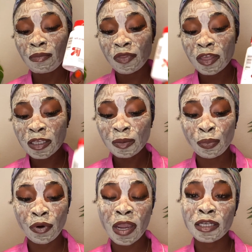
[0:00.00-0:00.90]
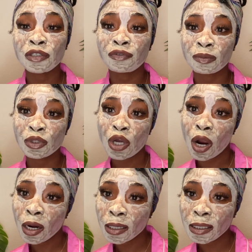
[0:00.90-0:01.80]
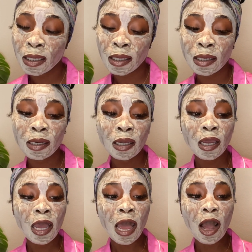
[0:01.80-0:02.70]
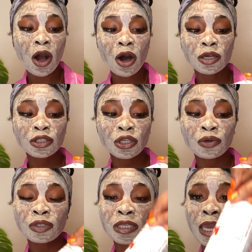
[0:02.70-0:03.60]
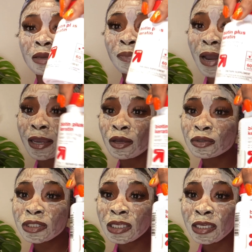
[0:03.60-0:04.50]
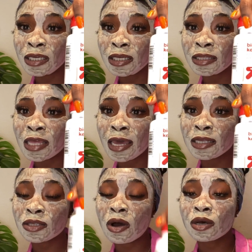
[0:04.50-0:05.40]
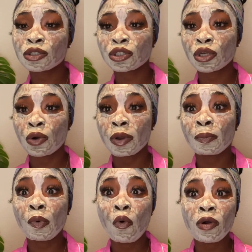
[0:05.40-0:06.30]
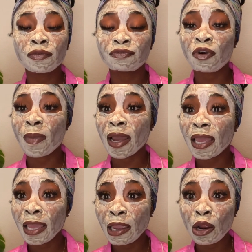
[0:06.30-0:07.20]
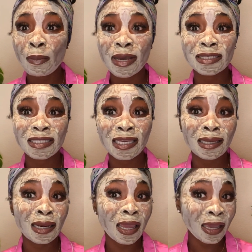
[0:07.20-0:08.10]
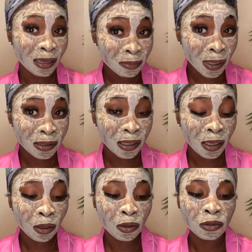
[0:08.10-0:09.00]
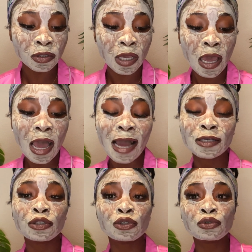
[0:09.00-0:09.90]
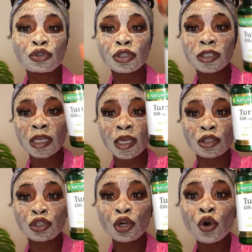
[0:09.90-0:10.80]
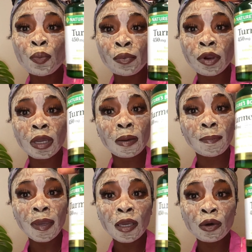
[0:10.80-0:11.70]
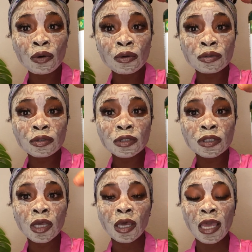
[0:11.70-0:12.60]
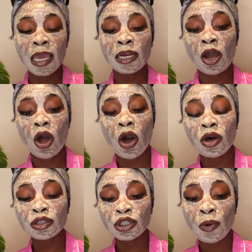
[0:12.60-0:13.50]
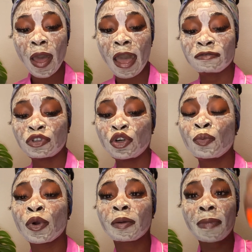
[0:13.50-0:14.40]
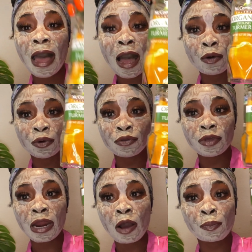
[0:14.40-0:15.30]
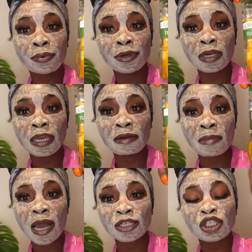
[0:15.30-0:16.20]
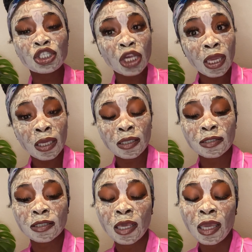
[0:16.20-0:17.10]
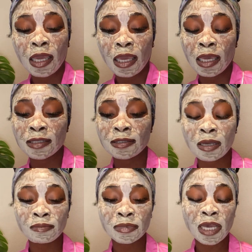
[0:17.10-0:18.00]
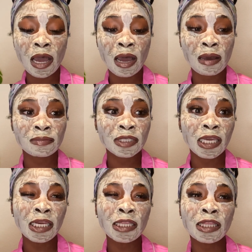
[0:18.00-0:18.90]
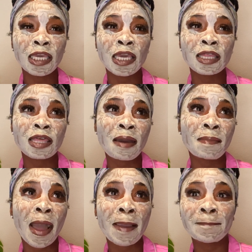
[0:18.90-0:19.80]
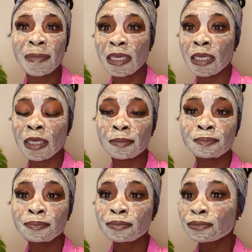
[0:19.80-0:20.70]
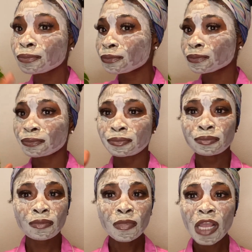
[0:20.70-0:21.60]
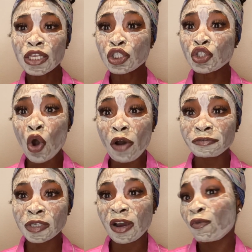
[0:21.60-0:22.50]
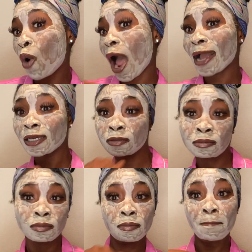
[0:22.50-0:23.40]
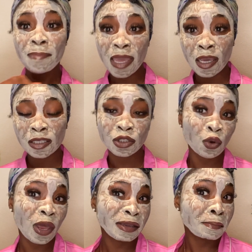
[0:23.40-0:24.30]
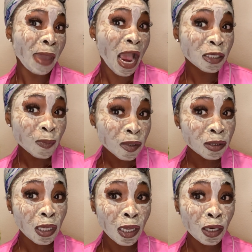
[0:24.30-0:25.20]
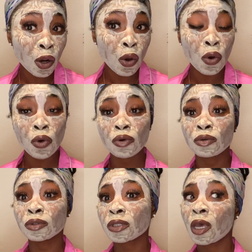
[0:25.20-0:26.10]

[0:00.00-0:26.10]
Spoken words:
This brand is from Target. I also take biotin. That is also important for my hair, my skin, and my nails. I do take turmeric pills, and I also have turmeric powder that I'll put in my shakes, and sometimes anything that might be soft enough where I can mix. So like mashed potatoes,